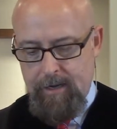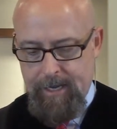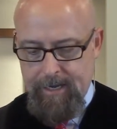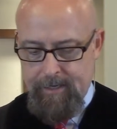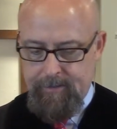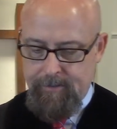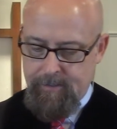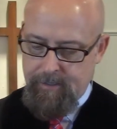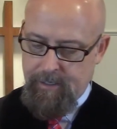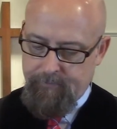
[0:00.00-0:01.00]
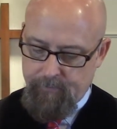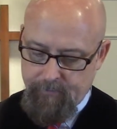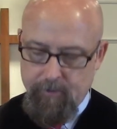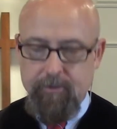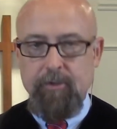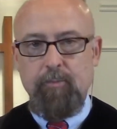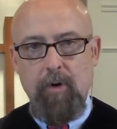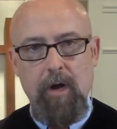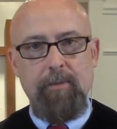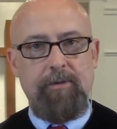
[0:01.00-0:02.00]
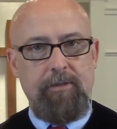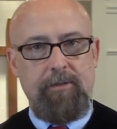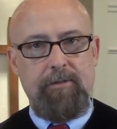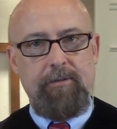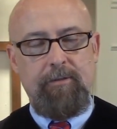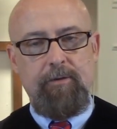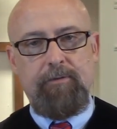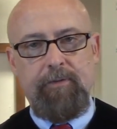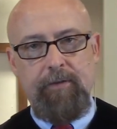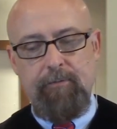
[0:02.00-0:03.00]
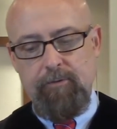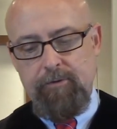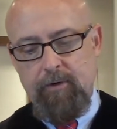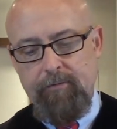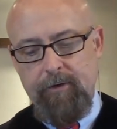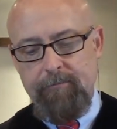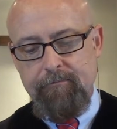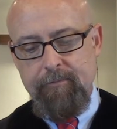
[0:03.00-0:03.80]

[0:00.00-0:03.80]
and he fulfills his promises to his faithful servant.